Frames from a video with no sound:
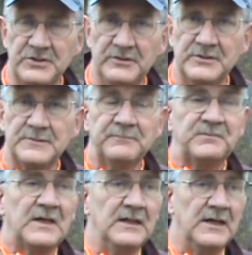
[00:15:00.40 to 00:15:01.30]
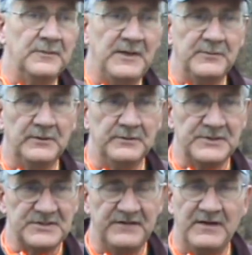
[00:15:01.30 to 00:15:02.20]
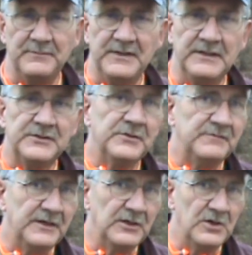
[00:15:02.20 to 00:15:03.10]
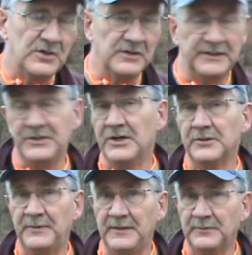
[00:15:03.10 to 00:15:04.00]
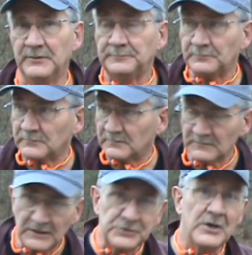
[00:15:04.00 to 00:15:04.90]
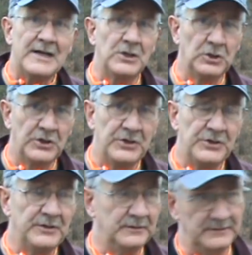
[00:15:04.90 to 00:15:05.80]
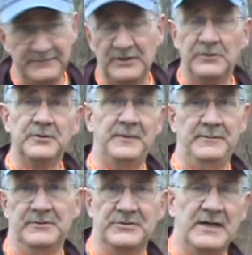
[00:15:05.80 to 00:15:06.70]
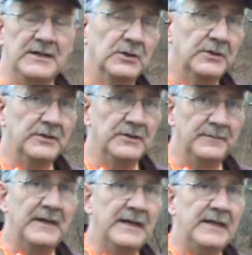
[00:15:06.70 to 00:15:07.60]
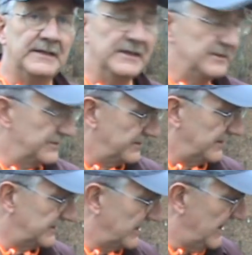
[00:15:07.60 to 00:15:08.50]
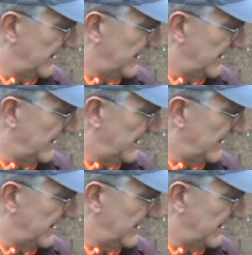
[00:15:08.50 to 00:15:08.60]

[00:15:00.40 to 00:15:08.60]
shooters, a lot of people who just have not been into it very long, and young people trying to learn, or even older people trying to learn about handguns and things